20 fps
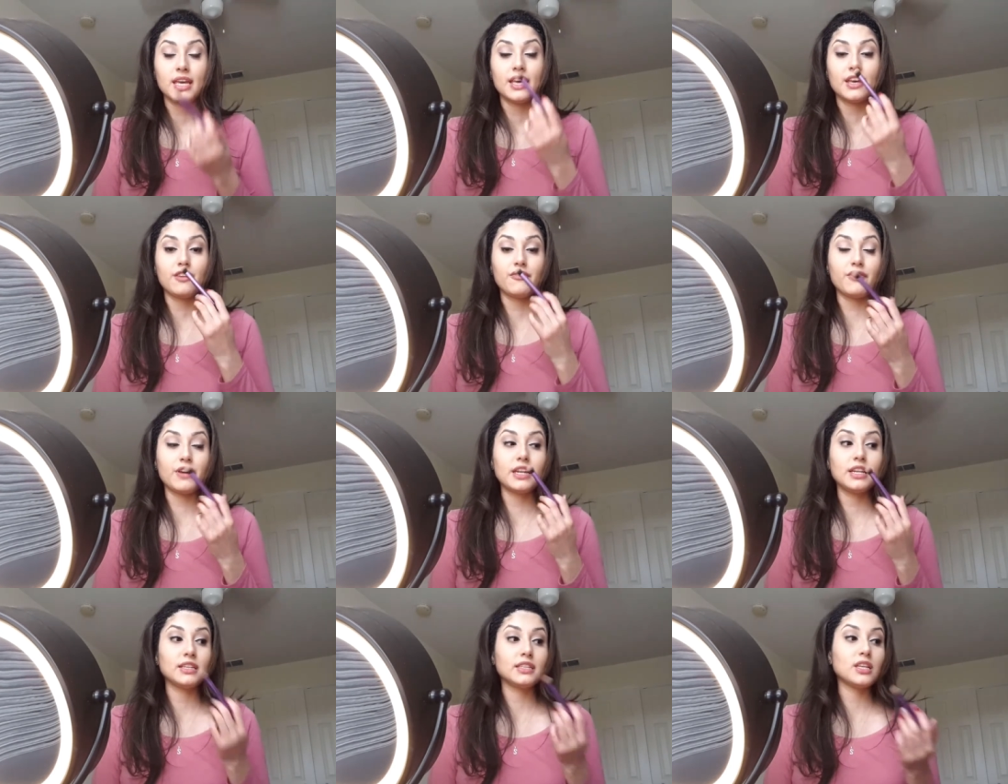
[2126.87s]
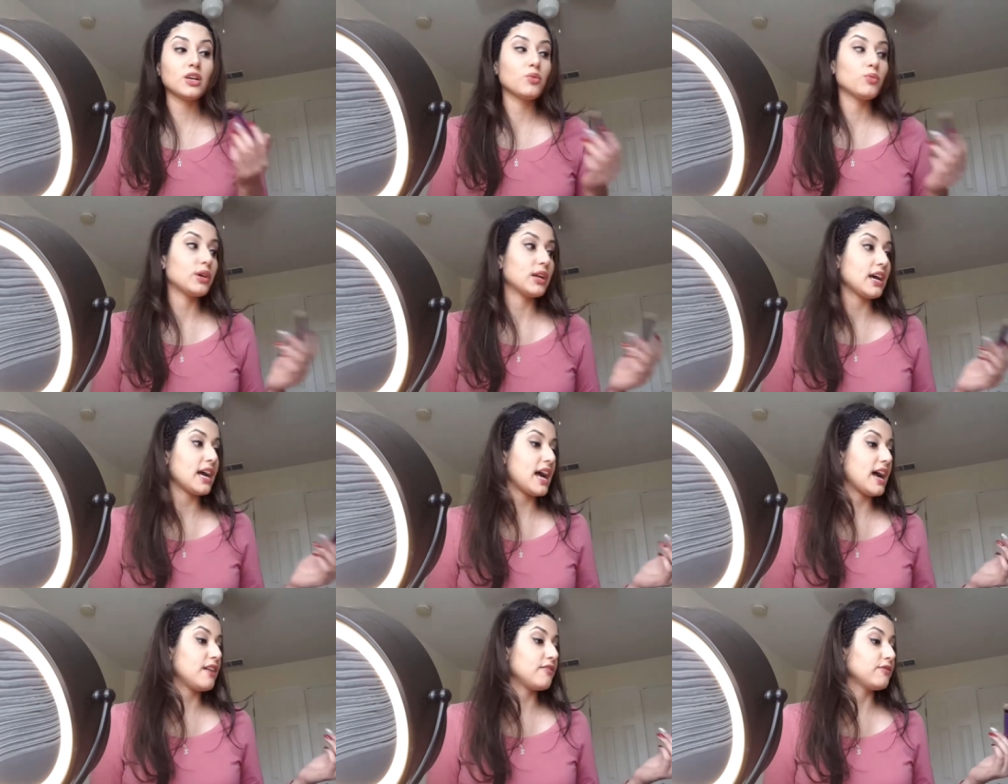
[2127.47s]
If anything, what I
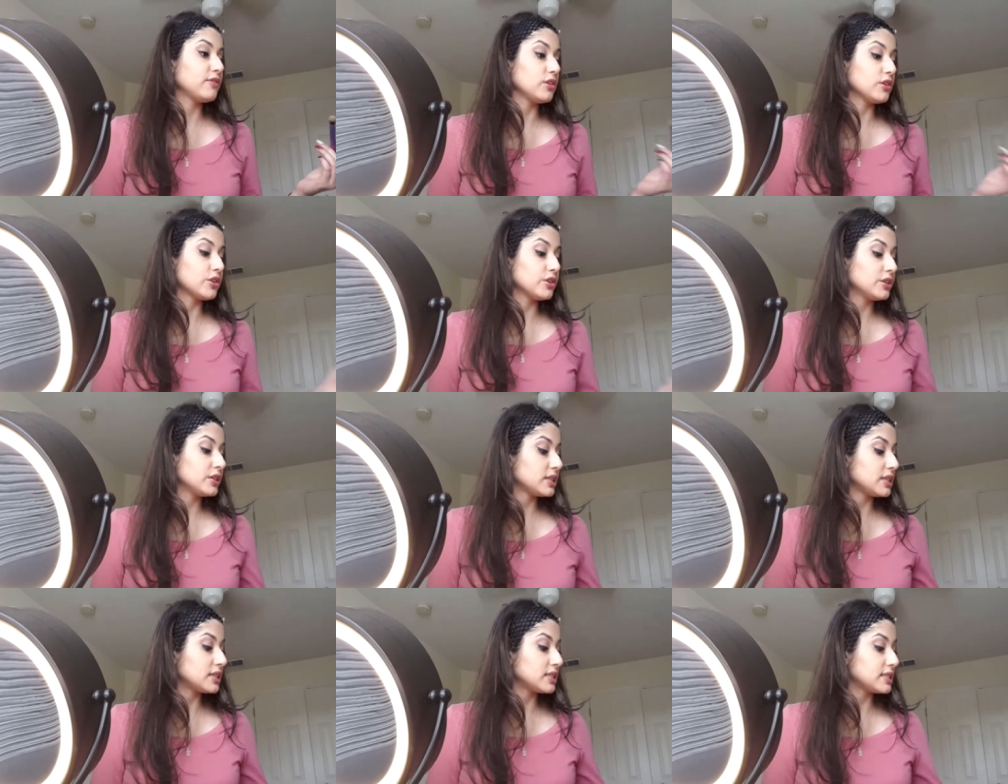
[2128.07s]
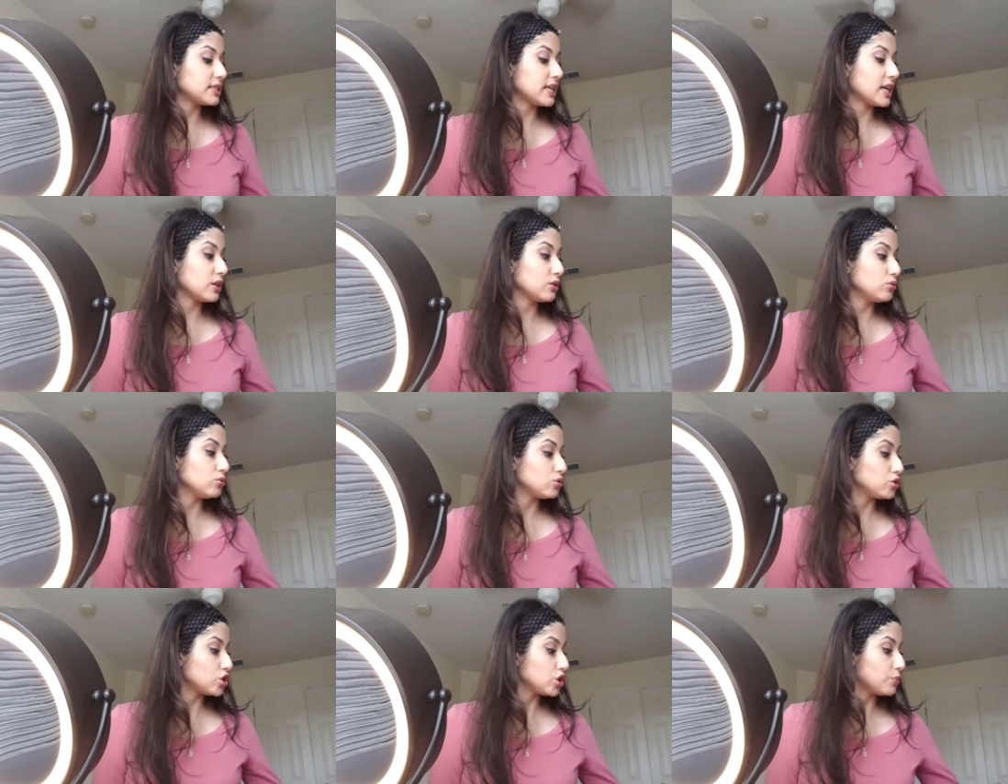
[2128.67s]
have learned is that
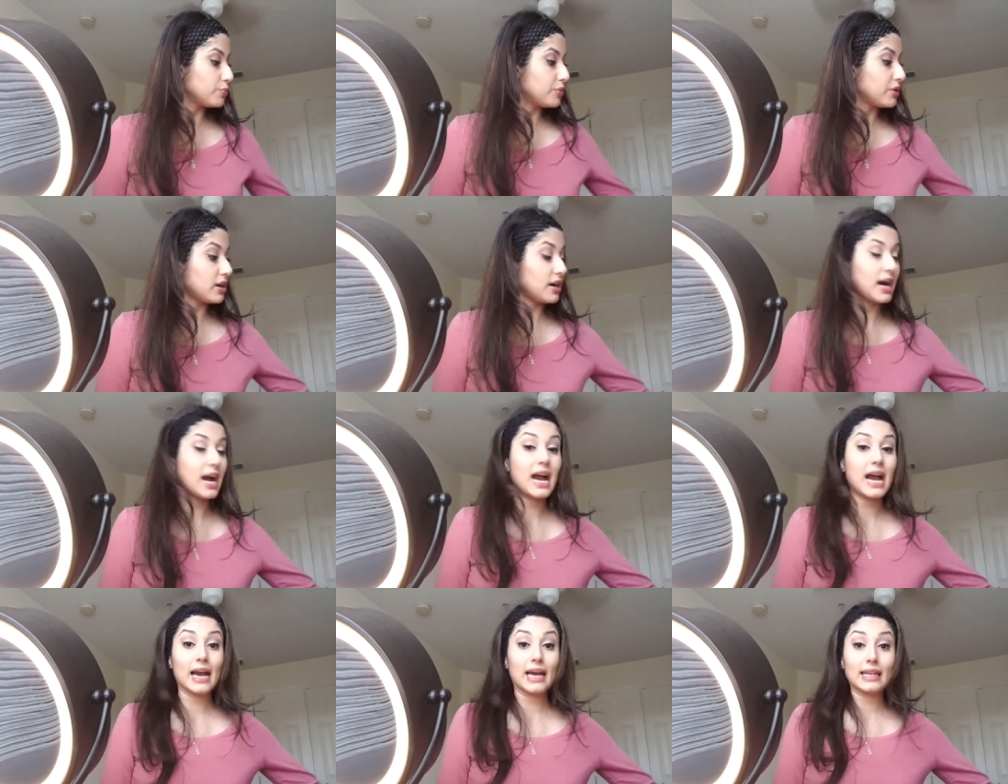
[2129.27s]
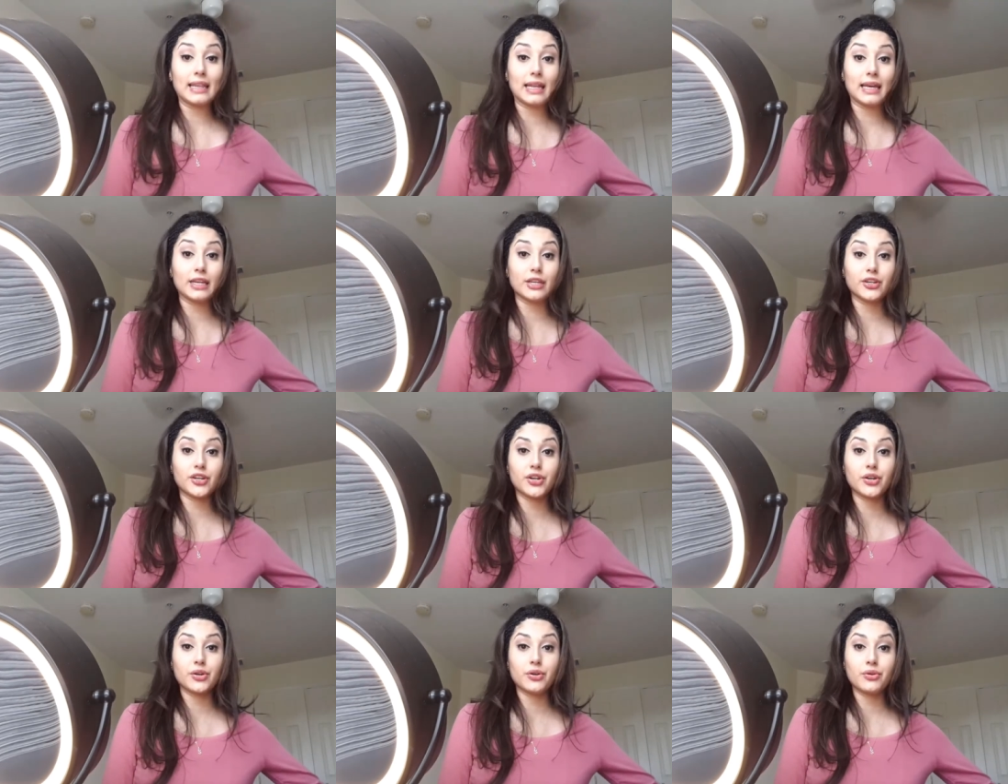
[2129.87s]
you should put
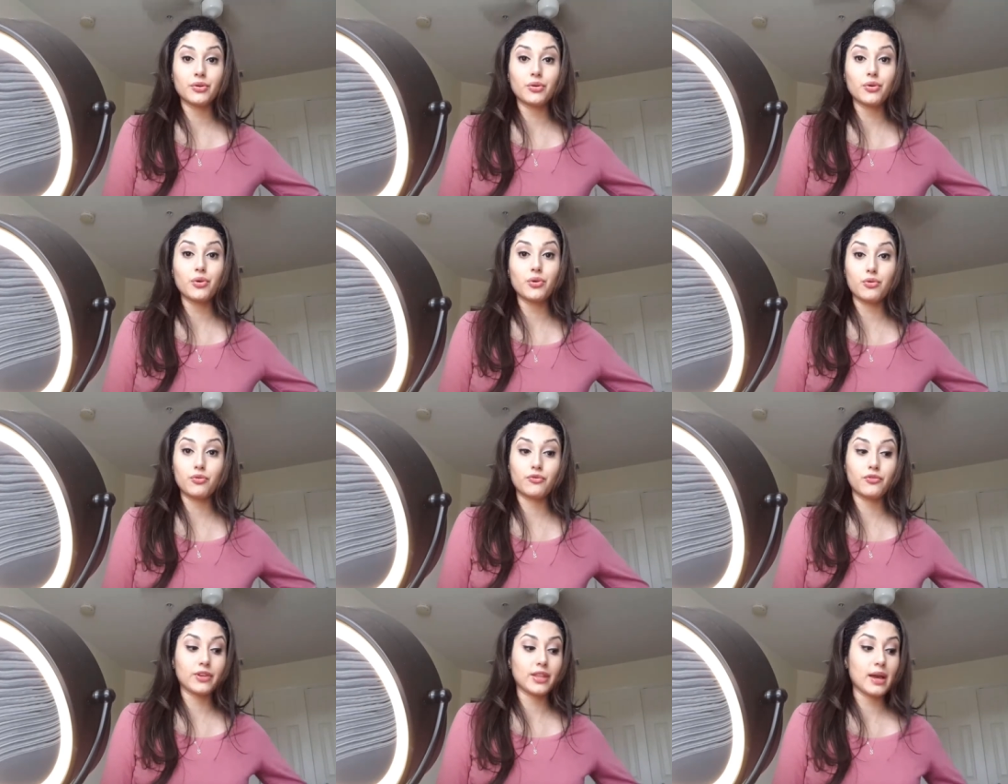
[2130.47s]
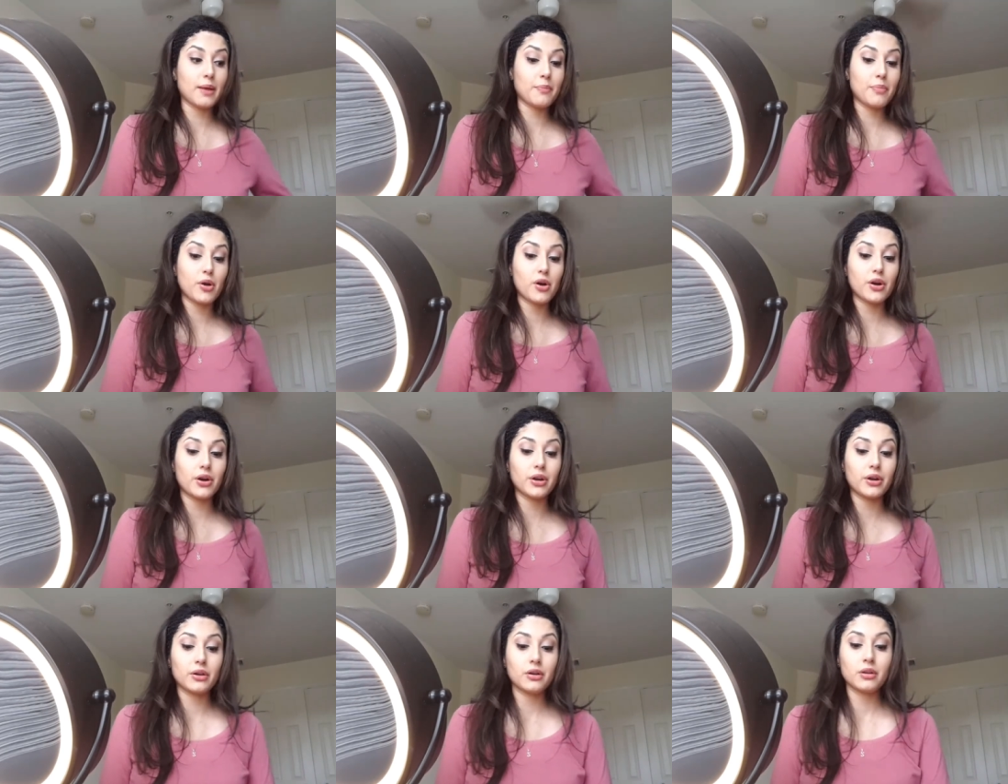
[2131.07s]
highlighter over that
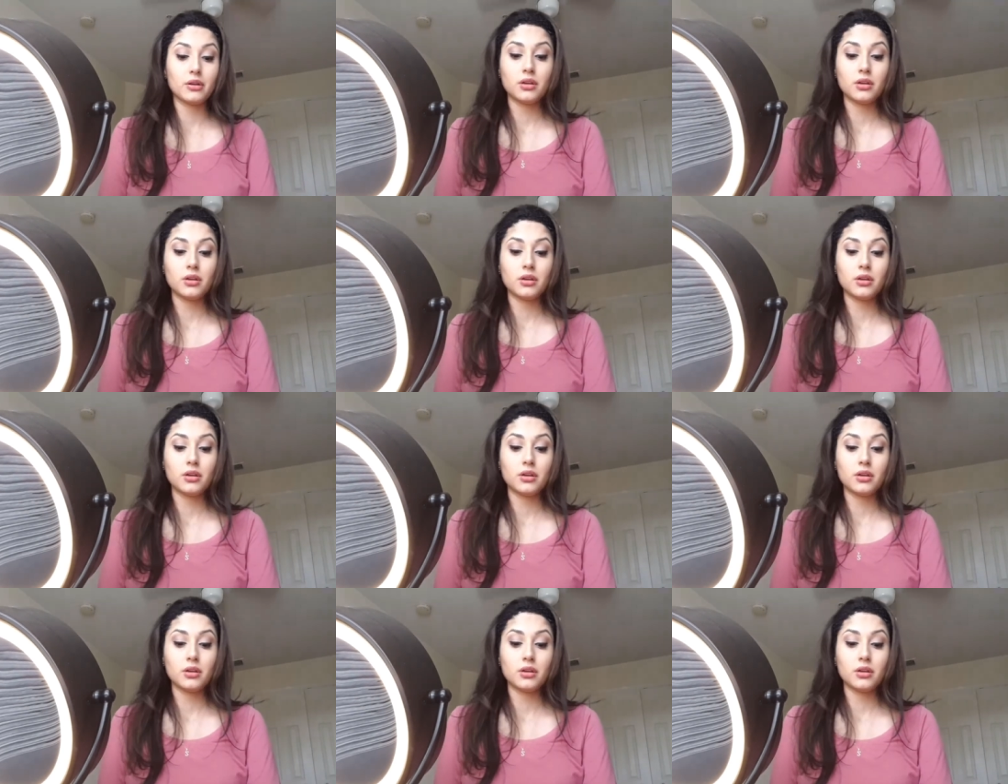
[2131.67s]
part.